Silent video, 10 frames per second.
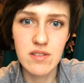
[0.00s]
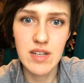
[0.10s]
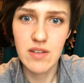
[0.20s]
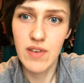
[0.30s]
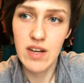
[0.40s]

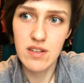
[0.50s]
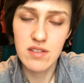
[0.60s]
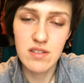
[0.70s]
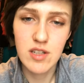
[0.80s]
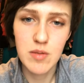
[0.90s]
like
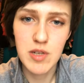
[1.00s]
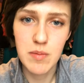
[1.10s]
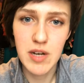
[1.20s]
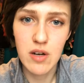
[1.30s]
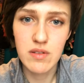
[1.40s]
viruses coming
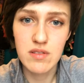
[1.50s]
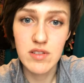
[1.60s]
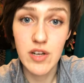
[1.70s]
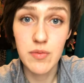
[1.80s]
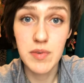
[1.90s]
about and
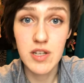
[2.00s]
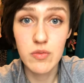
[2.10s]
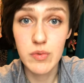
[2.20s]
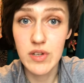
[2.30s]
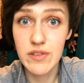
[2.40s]
stuff
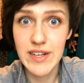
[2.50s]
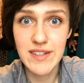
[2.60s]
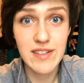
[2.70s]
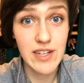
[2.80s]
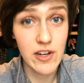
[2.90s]
because we're
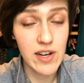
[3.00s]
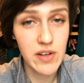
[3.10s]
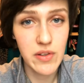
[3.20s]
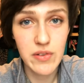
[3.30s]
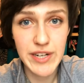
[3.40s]
neglecting our
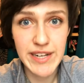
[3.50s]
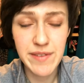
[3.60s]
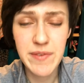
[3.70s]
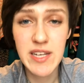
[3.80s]
health, right?